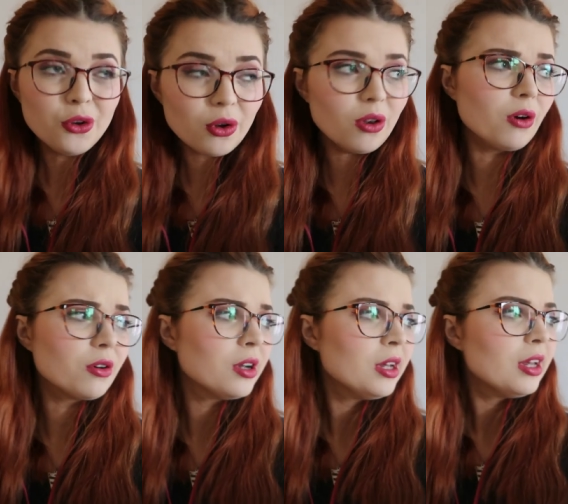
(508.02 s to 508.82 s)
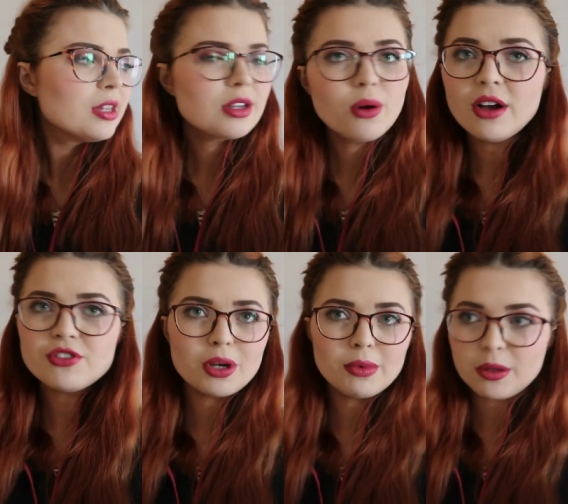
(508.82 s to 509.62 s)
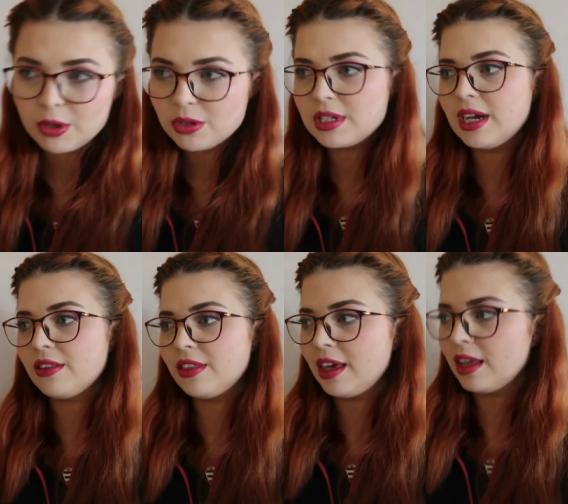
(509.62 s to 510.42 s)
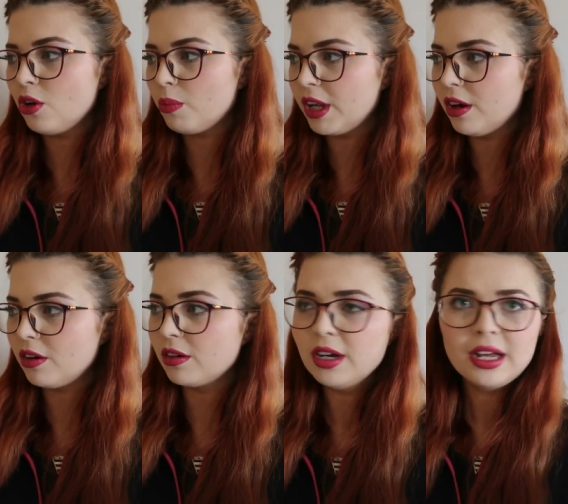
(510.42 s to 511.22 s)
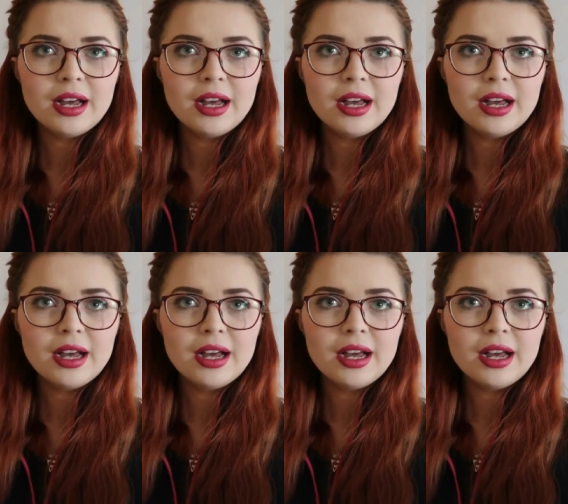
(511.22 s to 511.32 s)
not long. So I've shut my computer down thinking not be long,